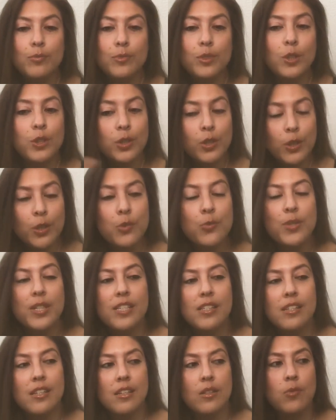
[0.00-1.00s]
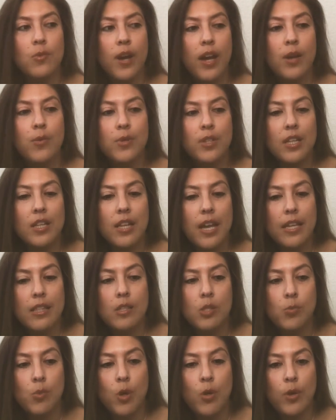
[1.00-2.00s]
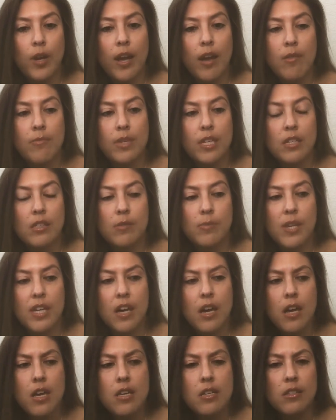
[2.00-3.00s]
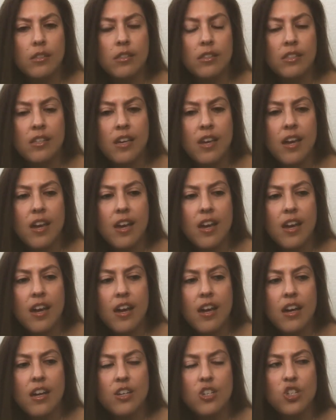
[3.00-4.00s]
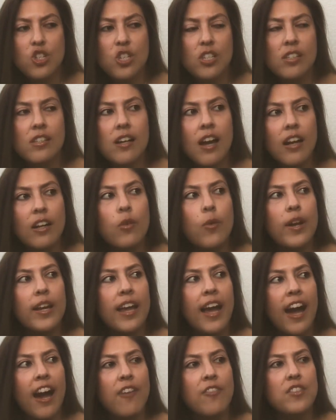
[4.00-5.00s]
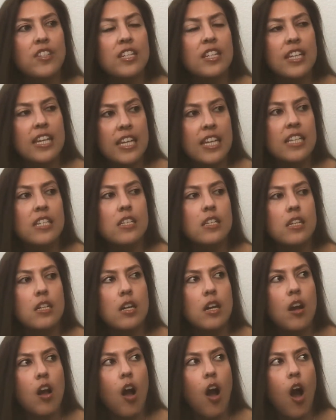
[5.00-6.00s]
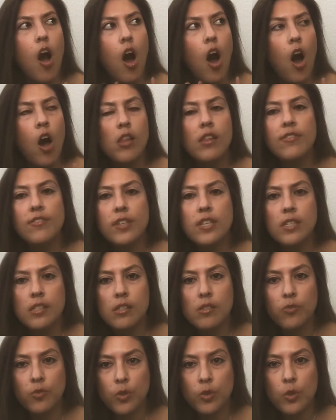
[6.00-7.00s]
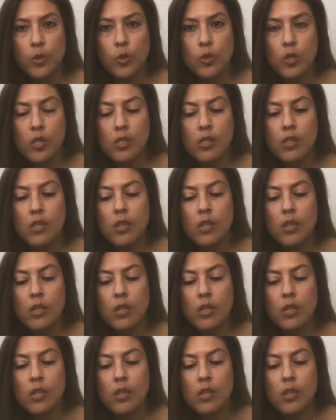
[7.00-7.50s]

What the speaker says: Third reason why I really like this program is because she's not going to have to eat all of these foods